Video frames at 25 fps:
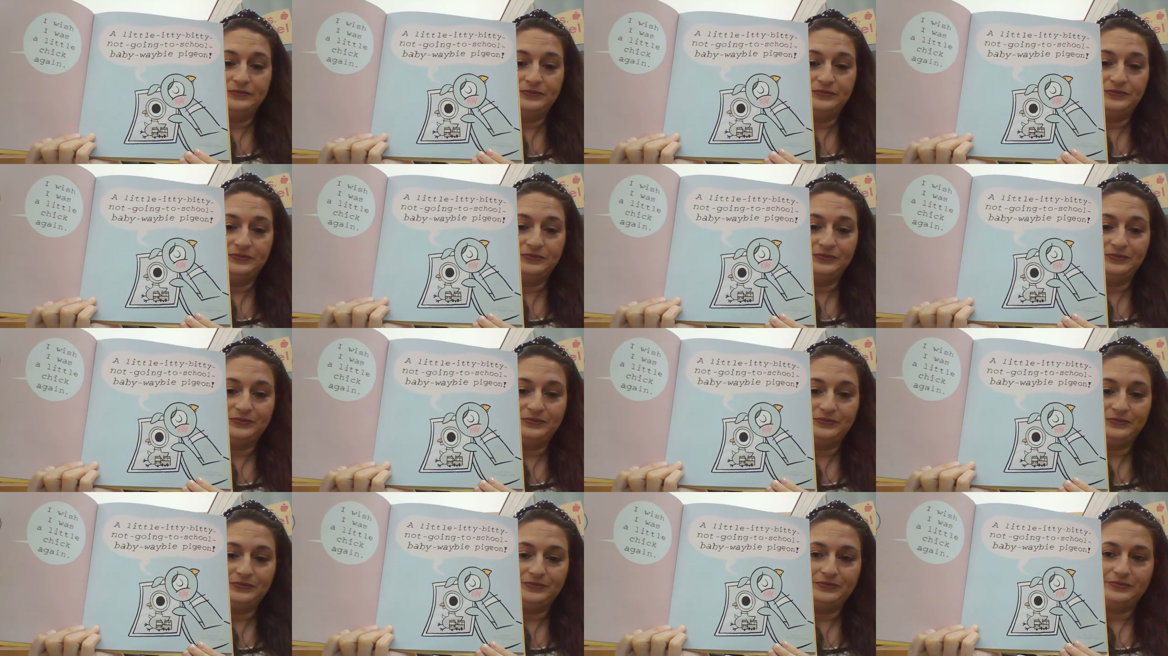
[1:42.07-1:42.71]

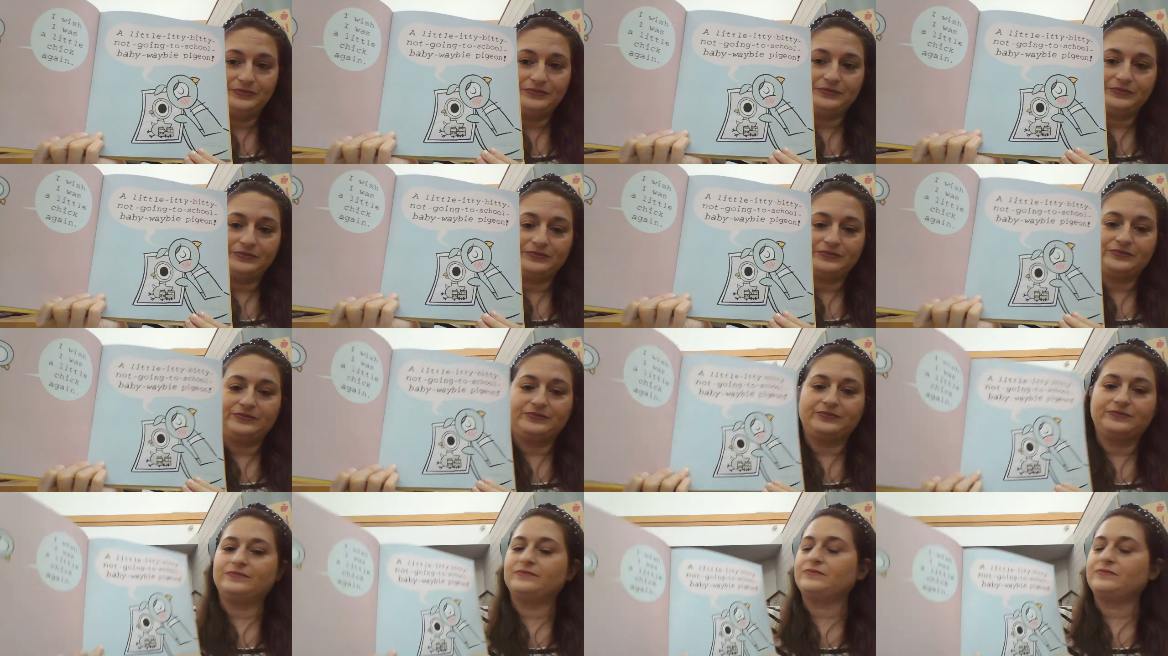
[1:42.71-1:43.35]

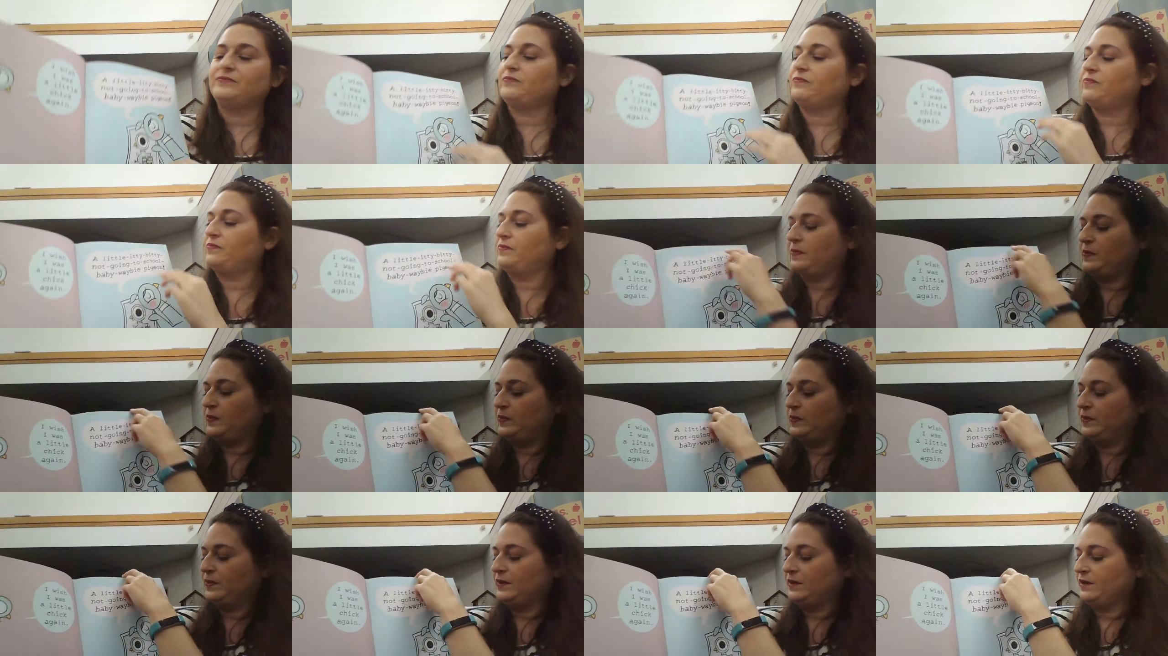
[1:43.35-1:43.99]

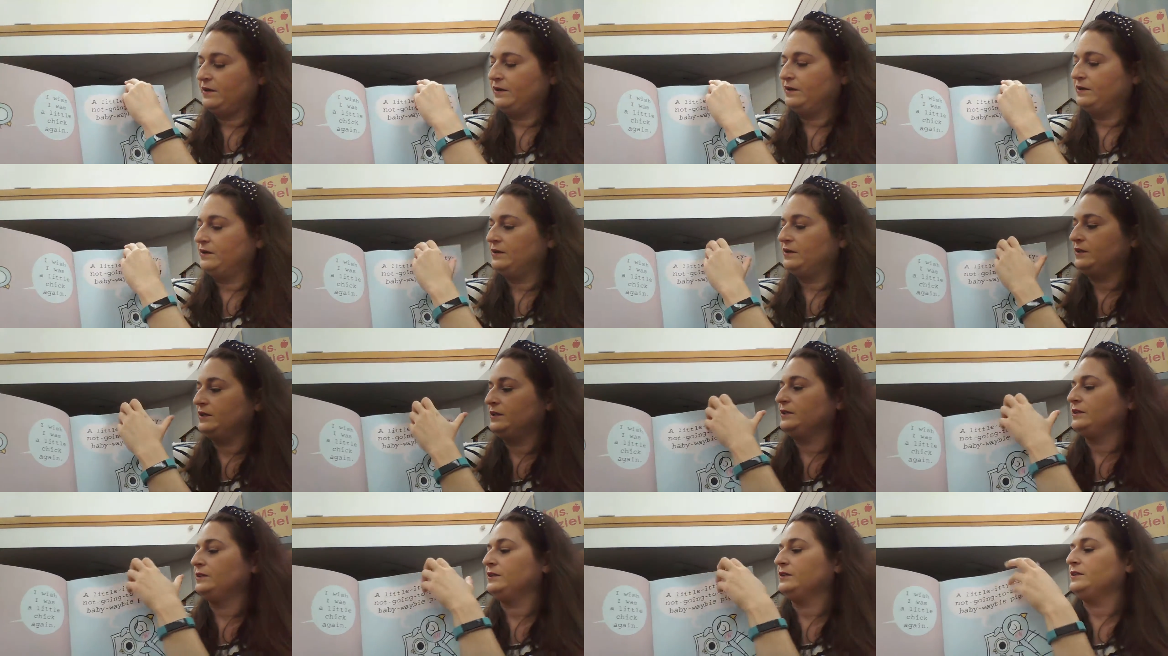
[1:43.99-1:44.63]

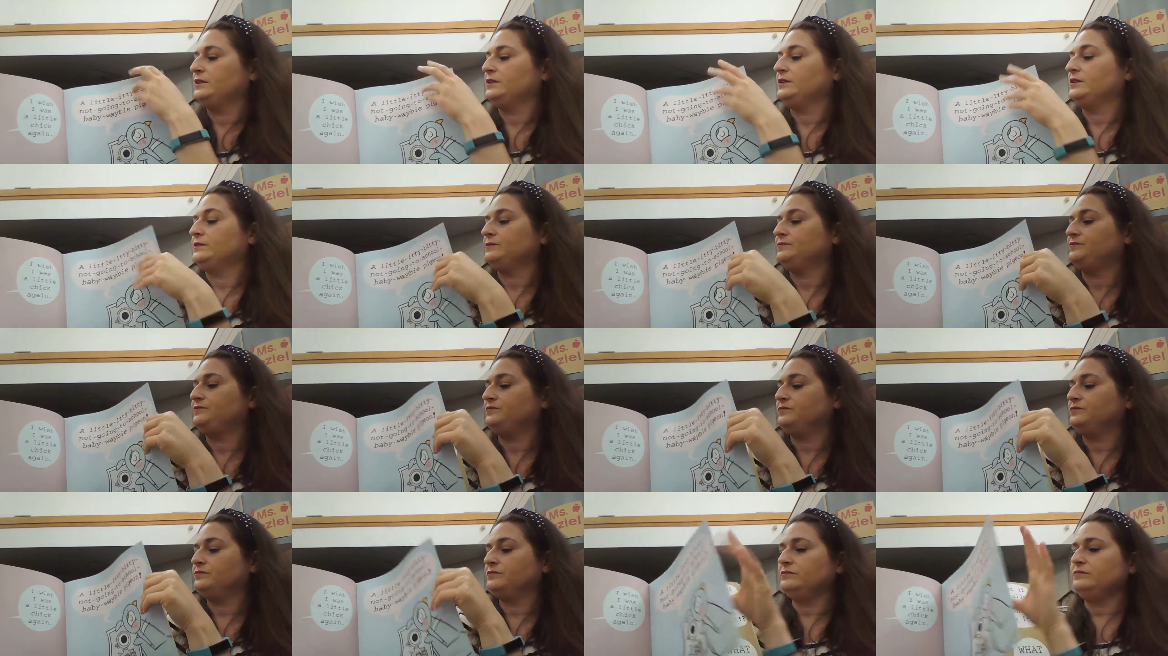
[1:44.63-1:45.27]

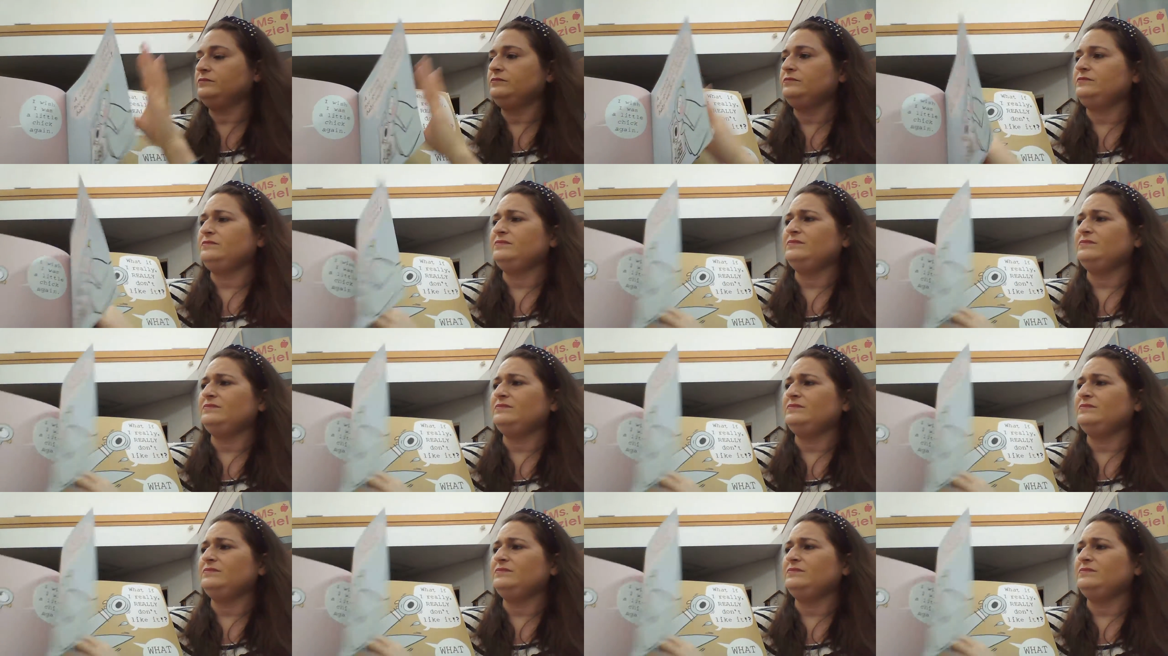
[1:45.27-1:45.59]
Nobody speaks.